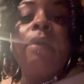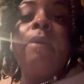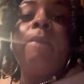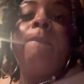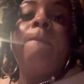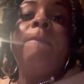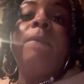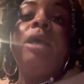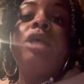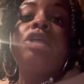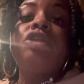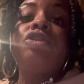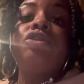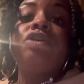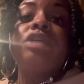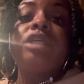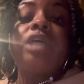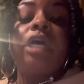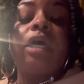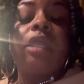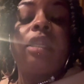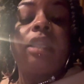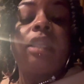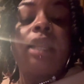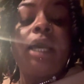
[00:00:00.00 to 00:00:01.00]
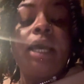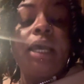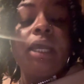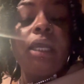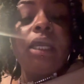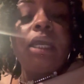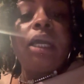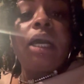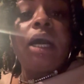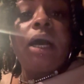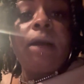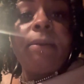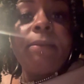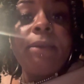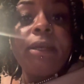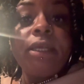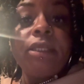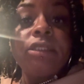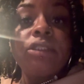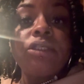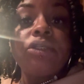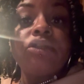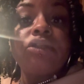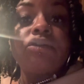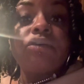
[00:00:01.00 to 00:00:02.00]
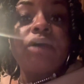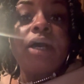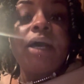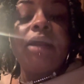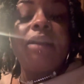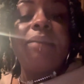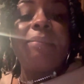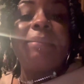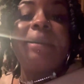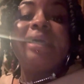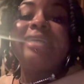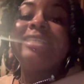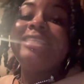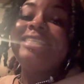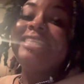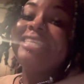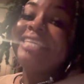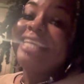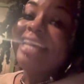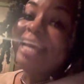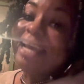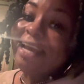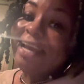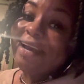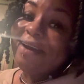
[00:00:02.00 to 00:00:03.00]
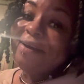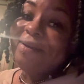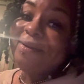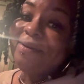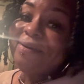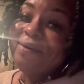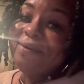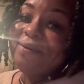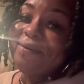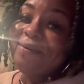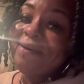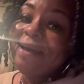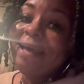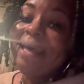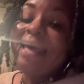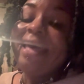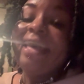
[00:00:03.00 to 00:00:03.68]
Make sure y'all like, comment, subscribe to my channel.